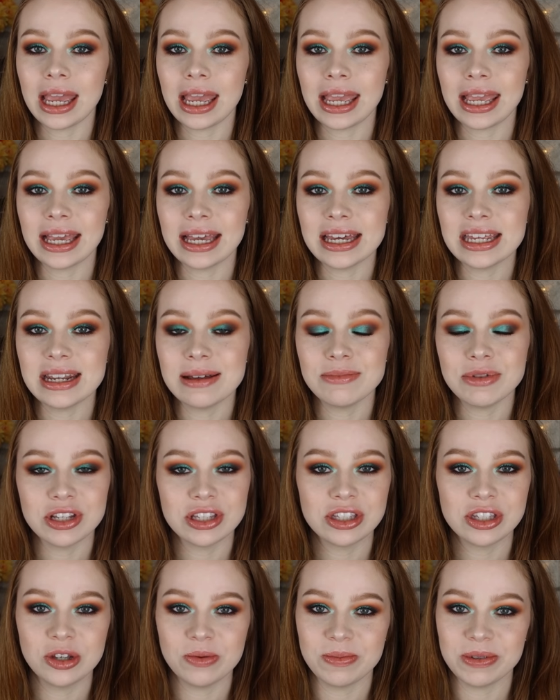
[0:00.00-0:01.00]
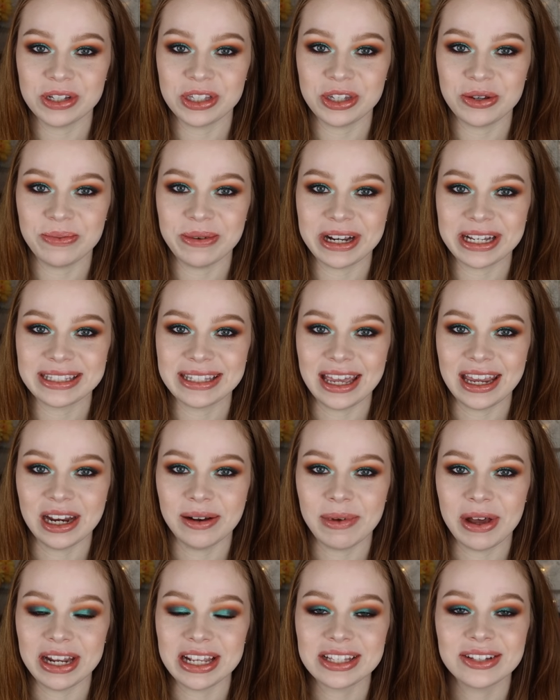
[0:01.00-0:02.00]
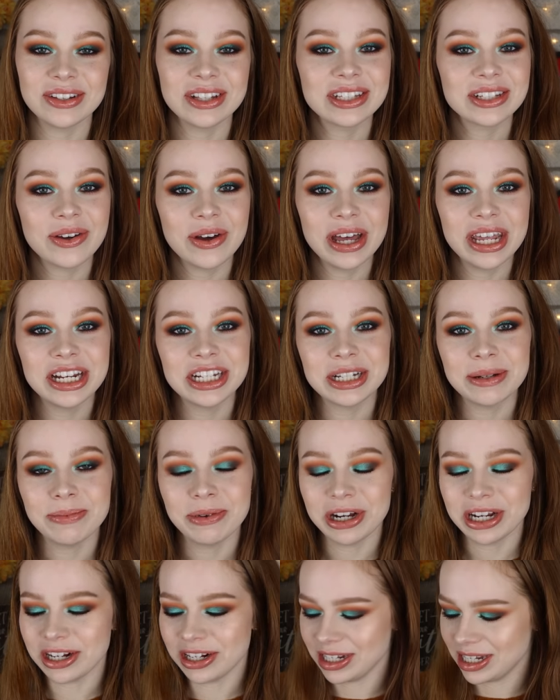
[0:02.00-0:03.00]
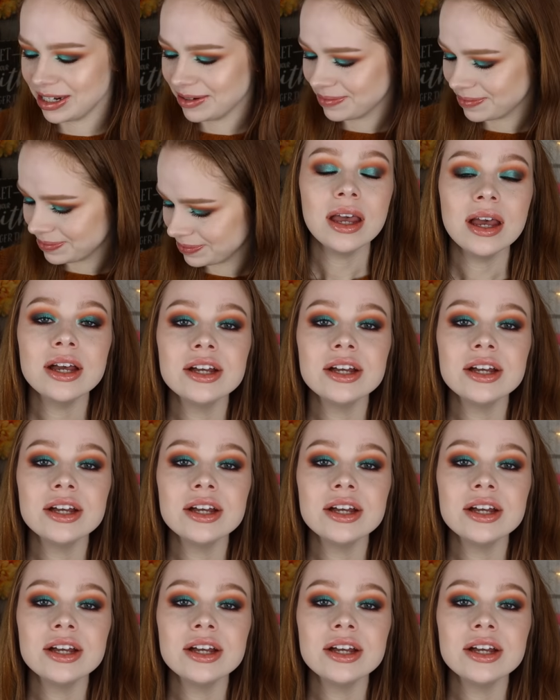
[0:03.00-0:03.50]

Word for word: and I'm just super, super excited about it. So let's go ahead and jump right on in.